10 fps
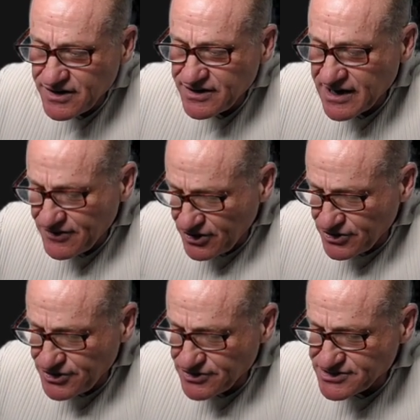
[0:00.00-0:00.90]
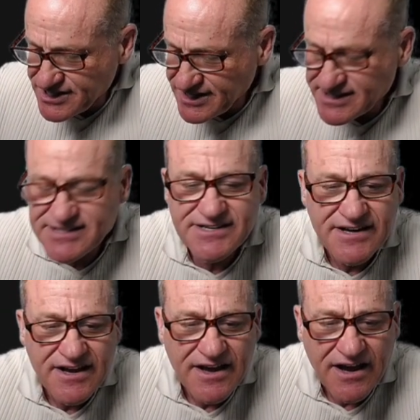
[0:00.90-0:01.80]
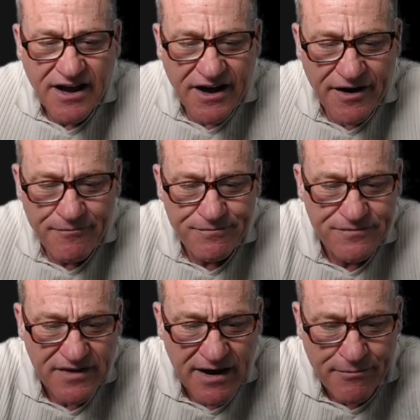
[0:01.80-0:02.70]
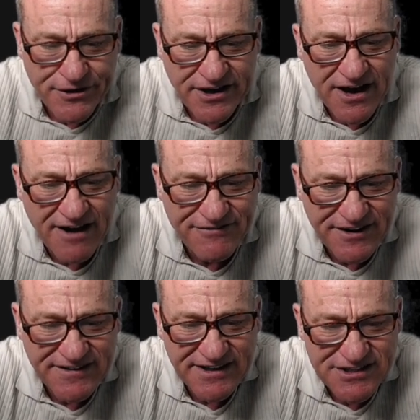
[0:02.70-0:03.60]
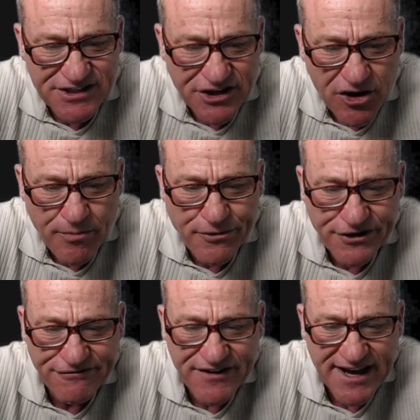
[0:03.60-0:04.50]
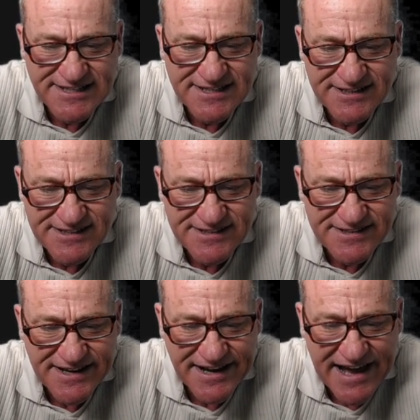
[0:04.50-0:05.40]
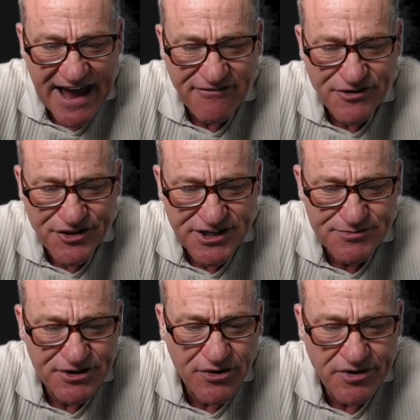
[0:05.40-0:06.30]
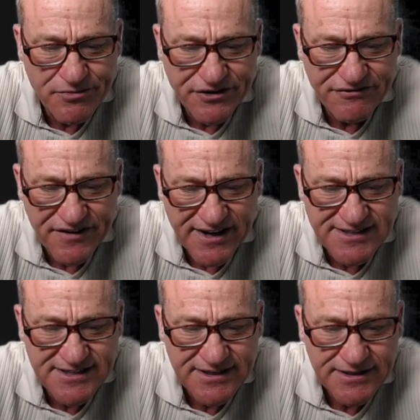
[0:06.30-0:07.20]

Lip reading: Now the good news is I'm pretty confident that it's going to go pretty fast because everything's been going pretty fast.